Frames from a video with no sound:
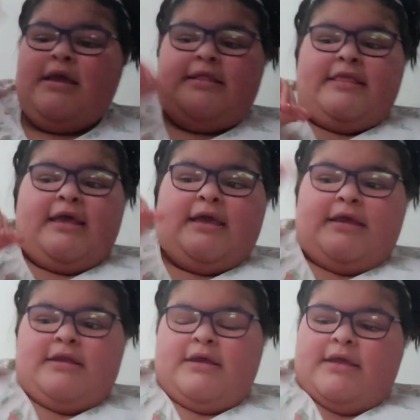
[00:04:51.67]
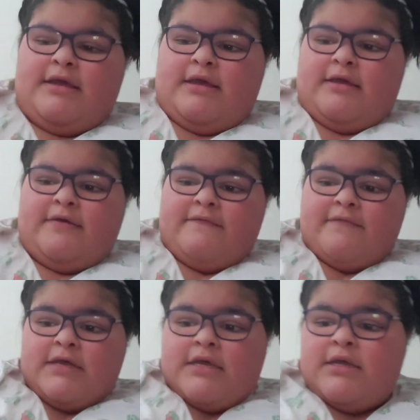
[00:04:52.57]
And then I have
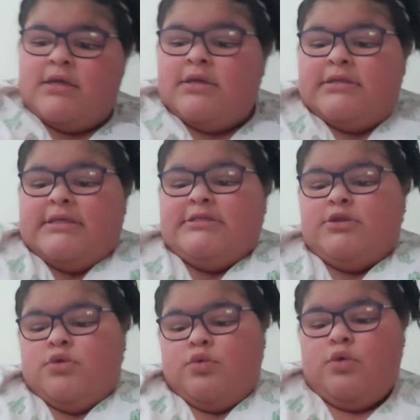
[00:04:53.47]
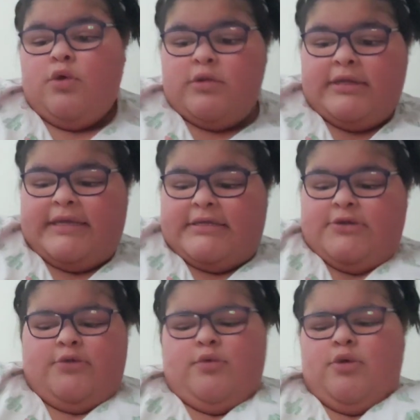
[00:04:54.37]
these little roll it
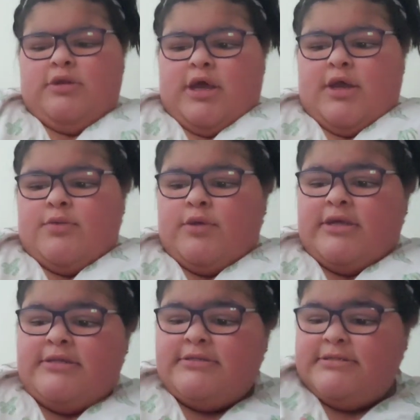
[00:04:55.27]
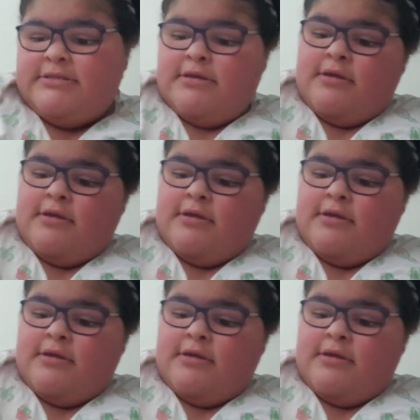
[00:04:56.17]
or roll on ones.